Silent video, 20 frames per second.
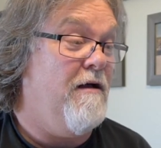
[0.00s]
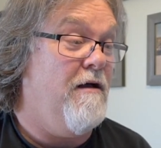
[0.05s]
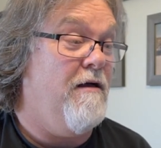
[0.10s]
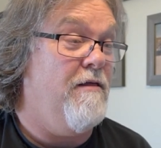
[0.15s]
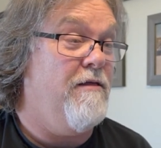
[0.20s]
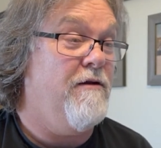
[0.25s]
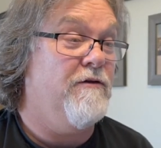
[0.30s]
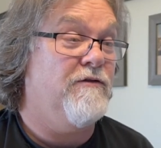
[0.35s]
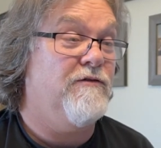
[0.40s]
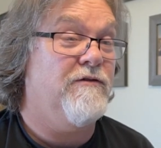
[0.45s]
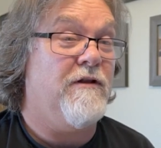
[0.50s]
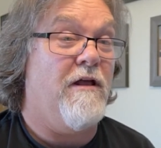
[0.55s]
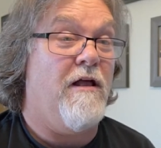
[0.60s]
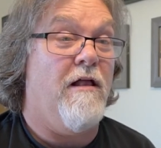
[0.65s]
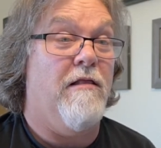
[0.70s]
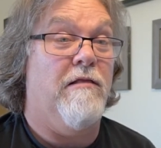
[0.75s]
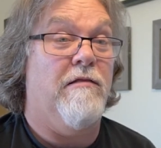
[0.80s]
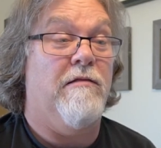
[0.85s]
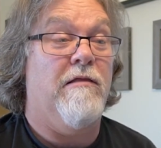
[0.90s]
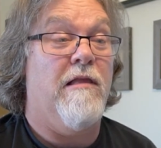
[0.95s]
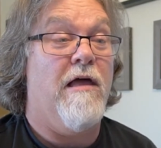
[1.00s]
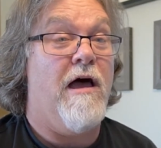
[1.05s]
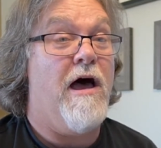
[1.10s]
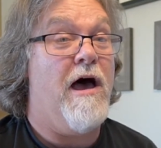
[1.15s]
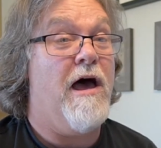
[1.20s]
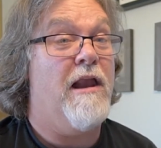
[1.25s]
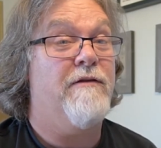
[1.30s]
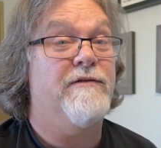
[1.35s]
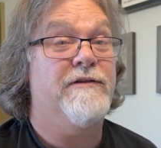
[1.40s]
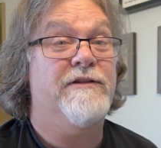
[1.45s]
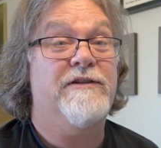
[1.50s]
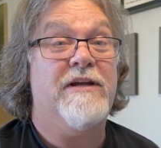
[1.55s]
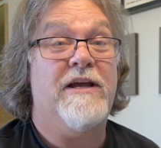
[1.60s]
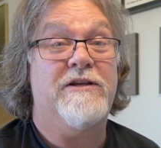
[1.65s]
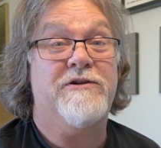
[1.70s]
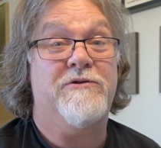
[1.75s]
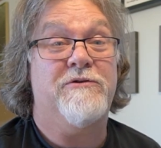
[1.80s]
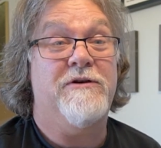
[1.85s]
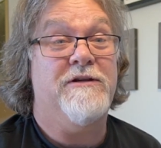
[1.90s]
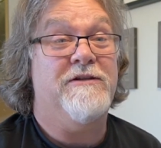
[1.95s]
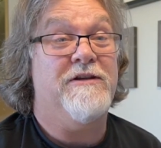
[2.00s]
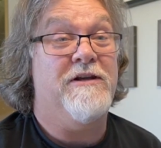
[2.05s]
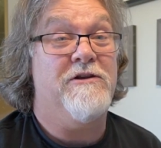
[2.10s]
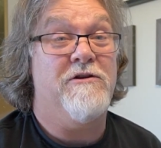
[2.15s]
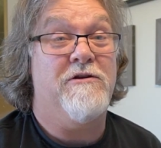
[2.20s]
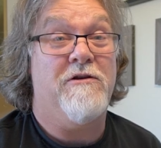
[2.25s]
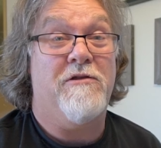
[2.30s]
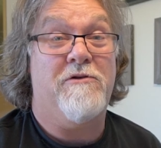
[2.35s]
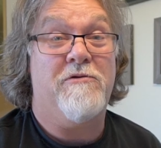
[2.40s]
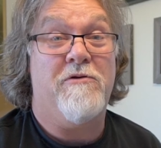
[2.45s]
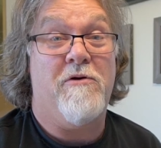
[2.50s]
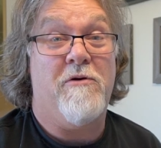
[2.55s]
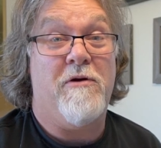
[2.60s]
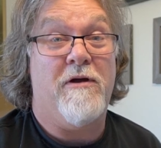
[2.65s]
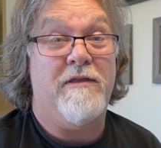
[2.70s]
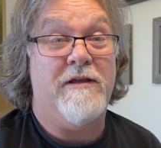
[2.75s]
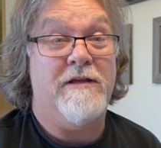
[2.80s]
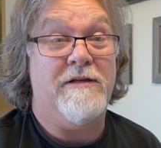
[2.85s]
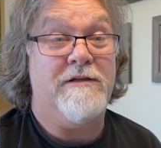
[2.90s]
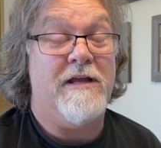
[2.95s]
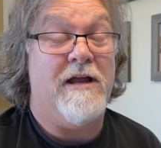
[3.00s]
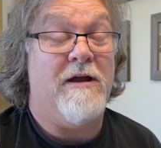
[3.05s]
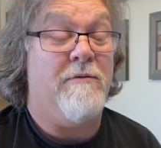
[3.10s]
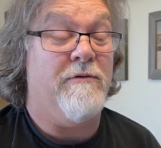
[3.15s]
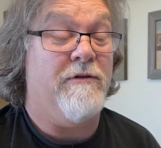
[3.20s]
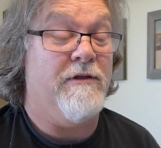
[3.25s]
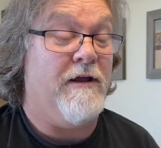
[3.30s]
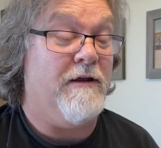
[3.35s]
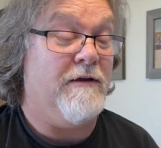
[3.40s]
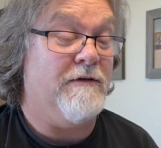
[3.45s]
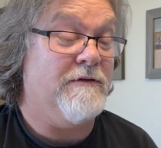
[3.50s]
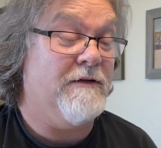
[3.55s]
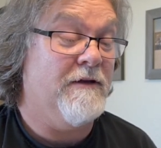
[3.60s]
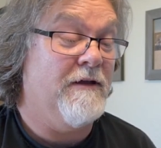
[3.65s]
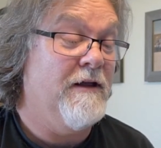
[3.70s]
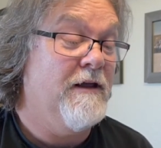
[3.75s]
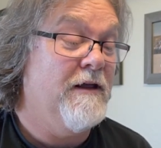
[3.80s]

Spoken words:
there's a lot of accessories that you can throw on these damn things.